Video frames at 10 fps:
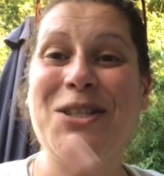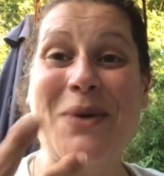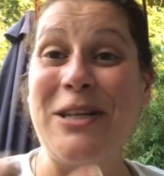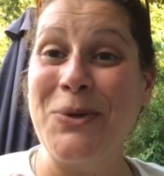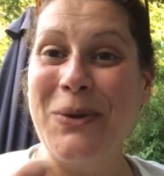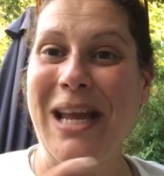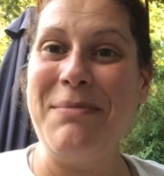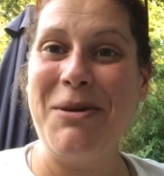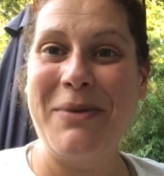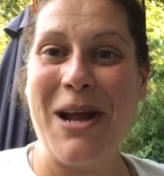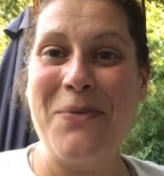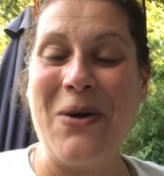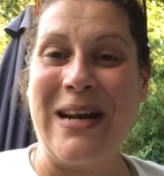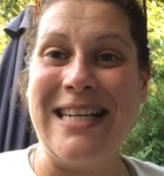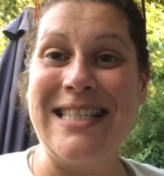So I told Amy when I
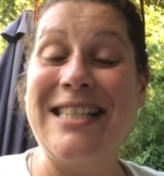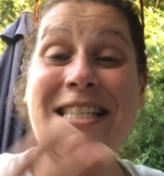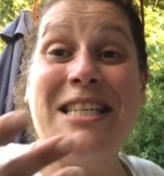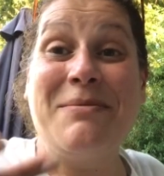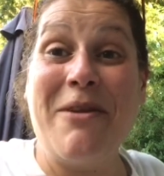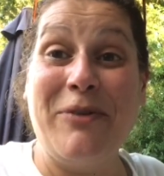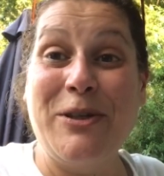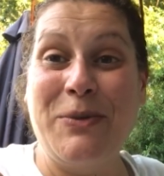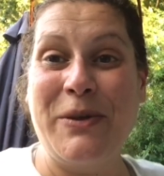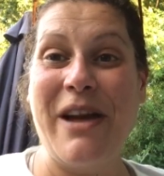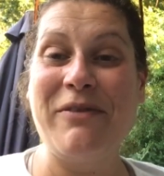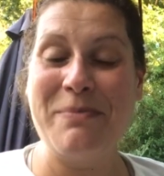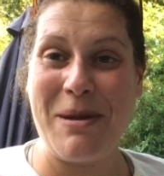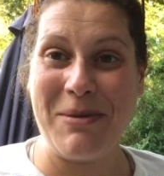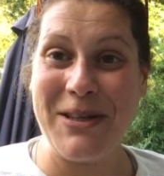won, I said, this is my first one ever.
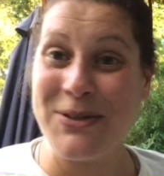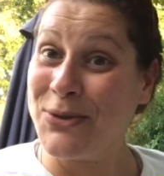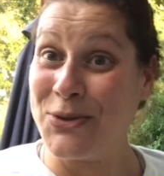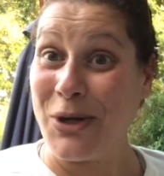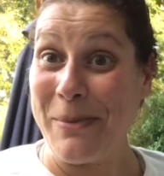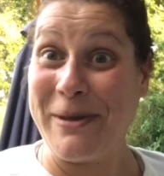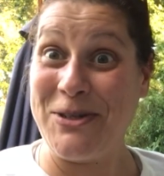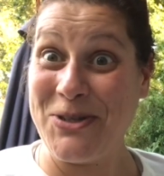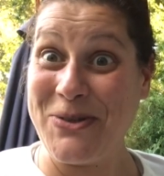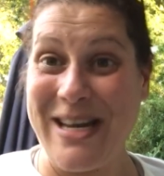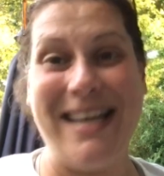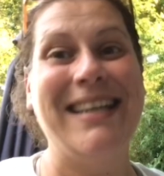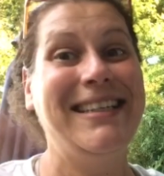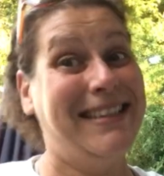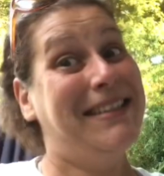Maybe this will start my streak.
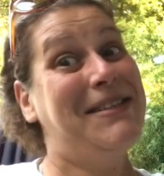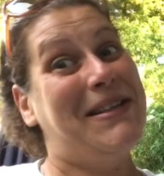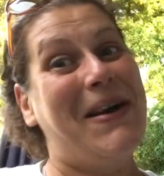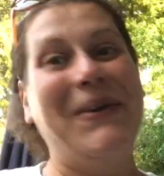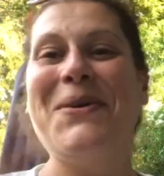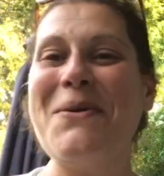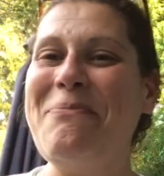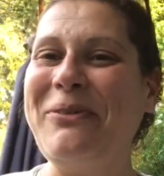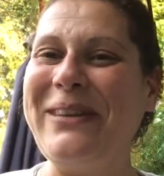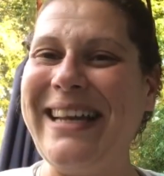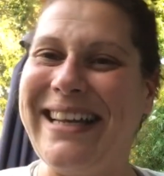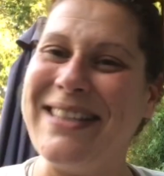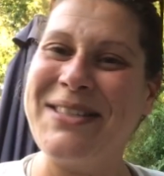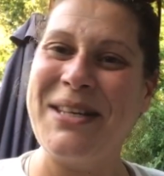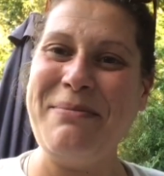So hopefully
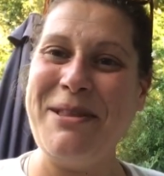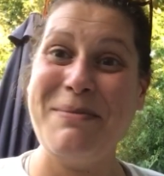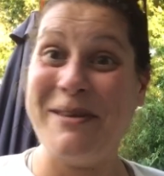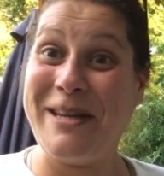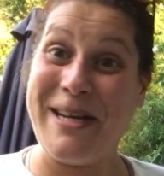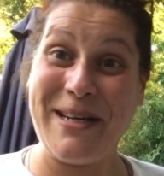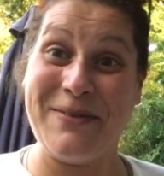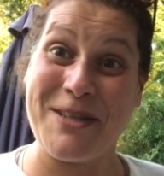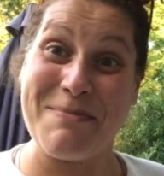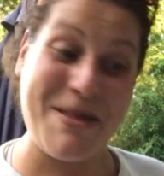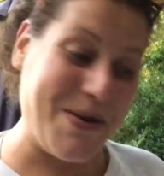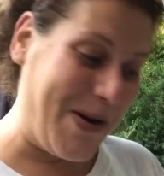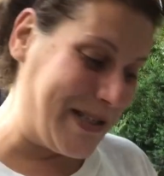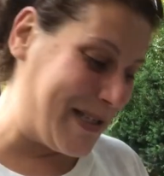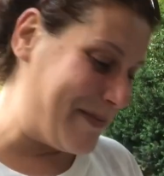this could be the beginning of something
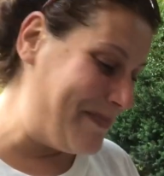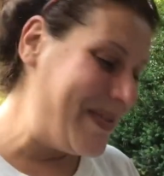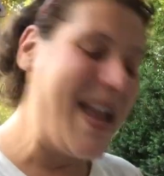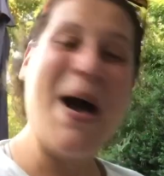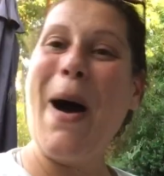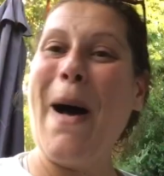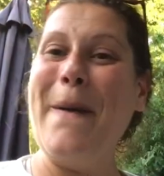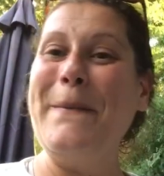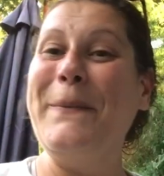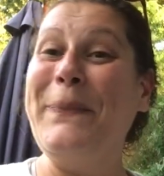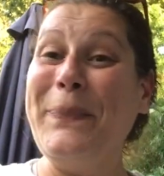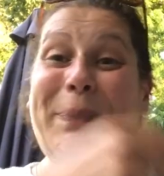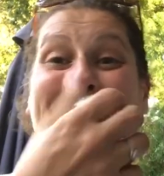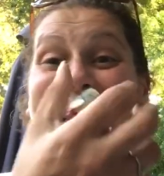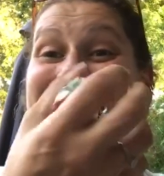awesome. Um,
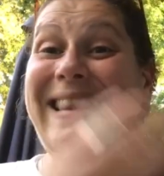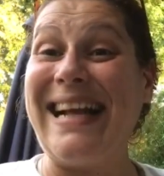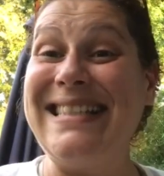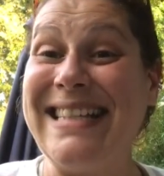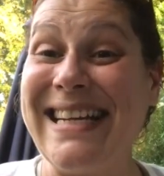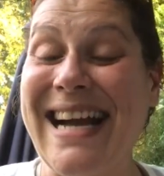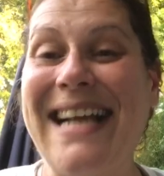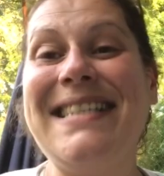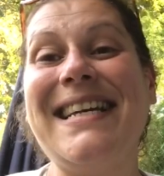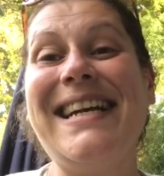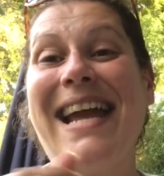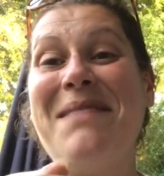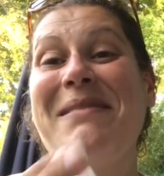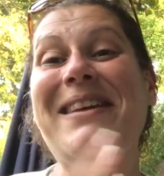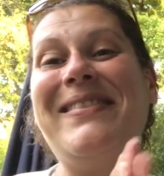but that's it, guys.
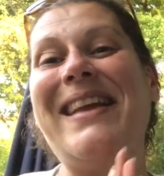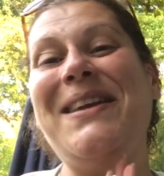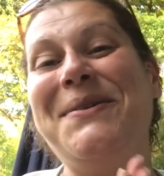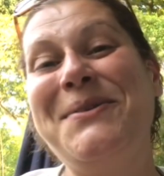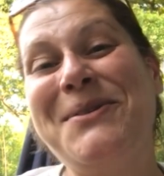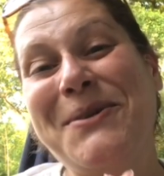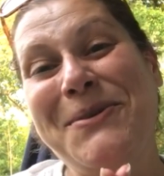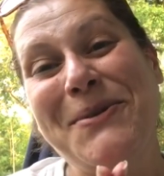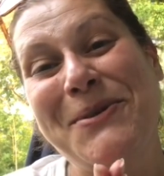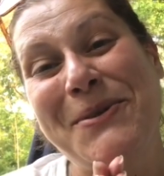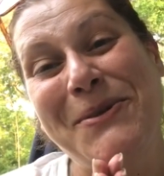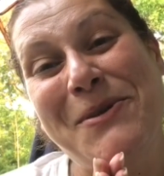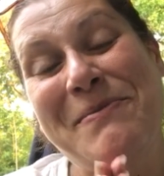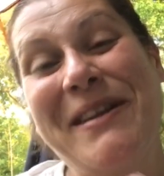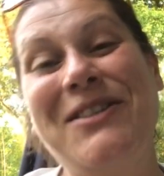Amy, thank you so, so, so,
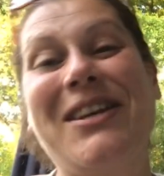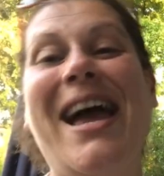so much.